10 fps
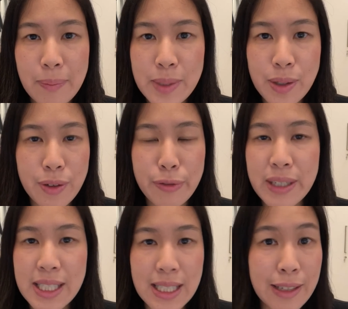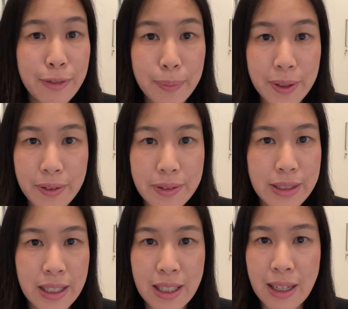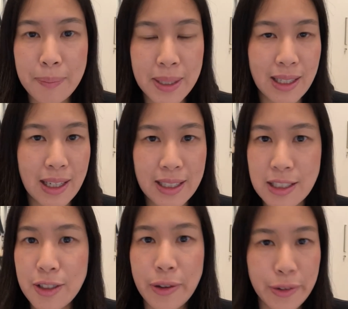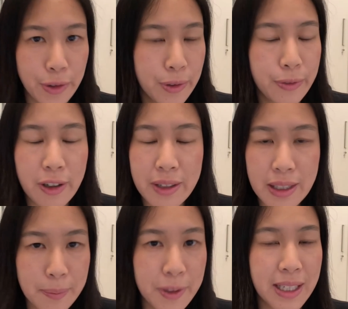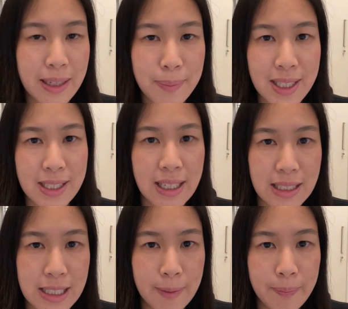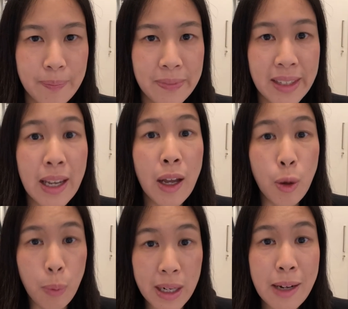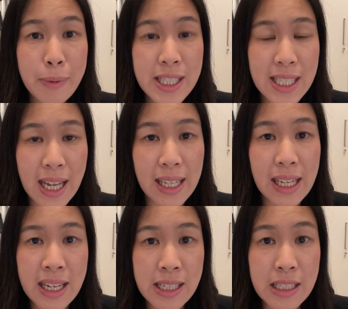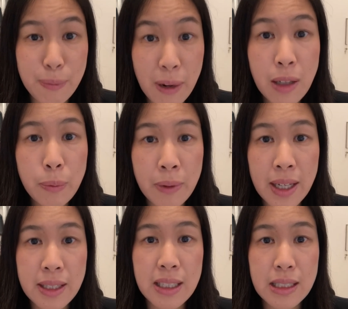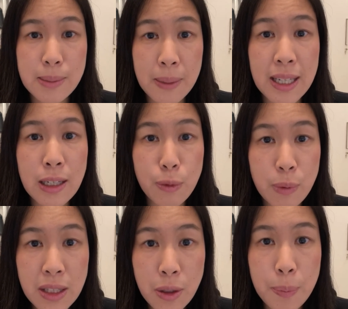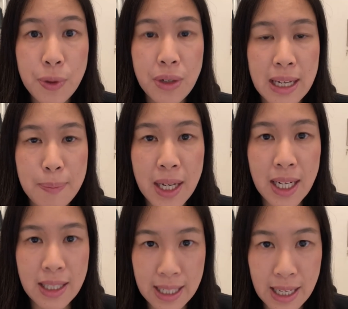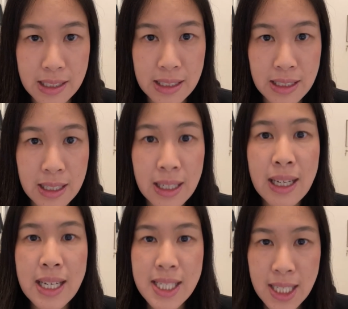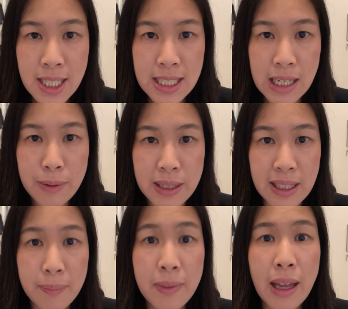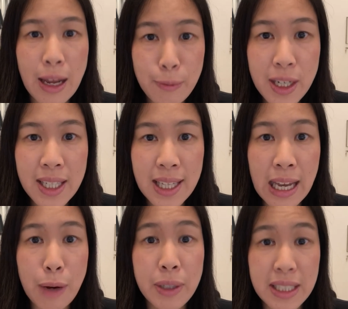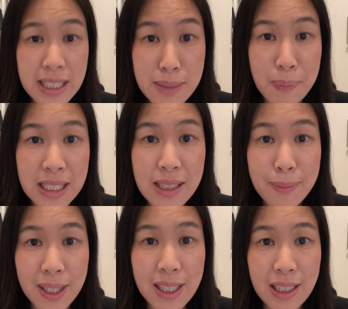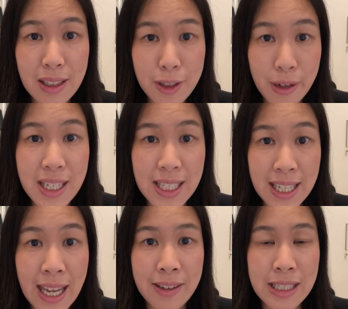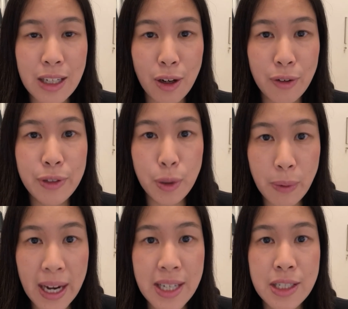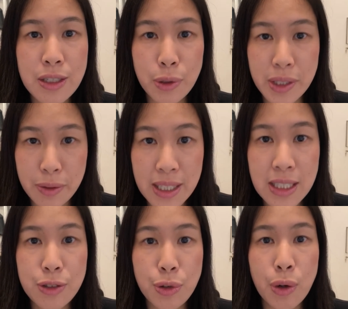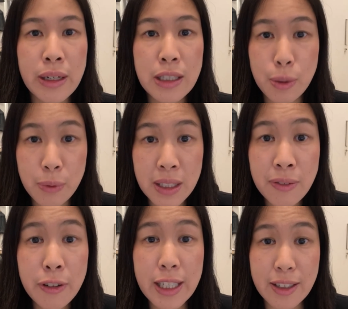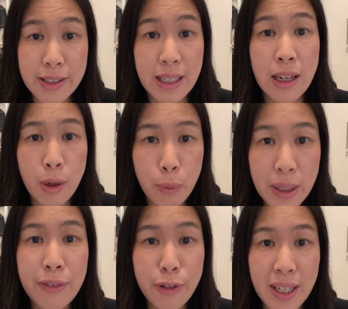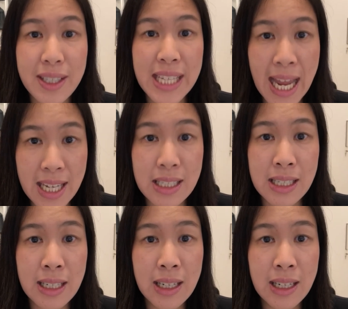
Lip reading: sort of receivable to the company, like it's gone all wrong in the bookkeeping sense. What I would say is it's well worth speaking with your bookkeeper and accountant, sitting down with them and working out what is meant to be the correct accounting of your wages or director drawings or whatever else has